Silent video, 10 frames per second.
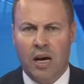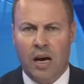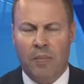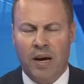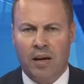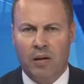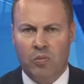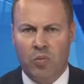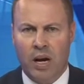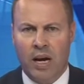about
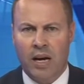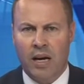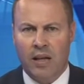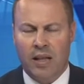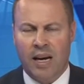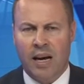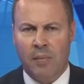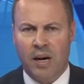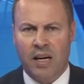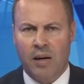where they are
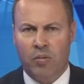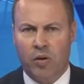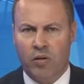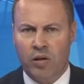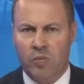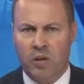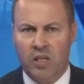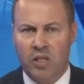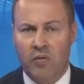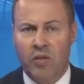making progress,
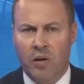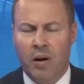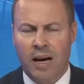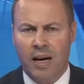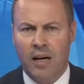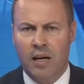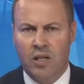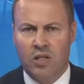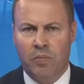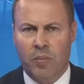because if there are
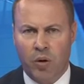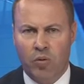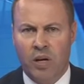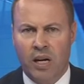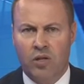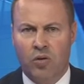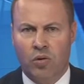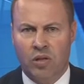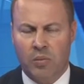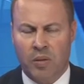some bottlenecks
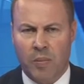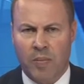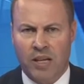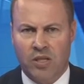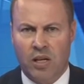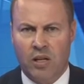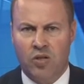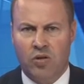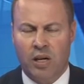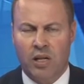or some capacity
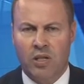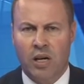constraints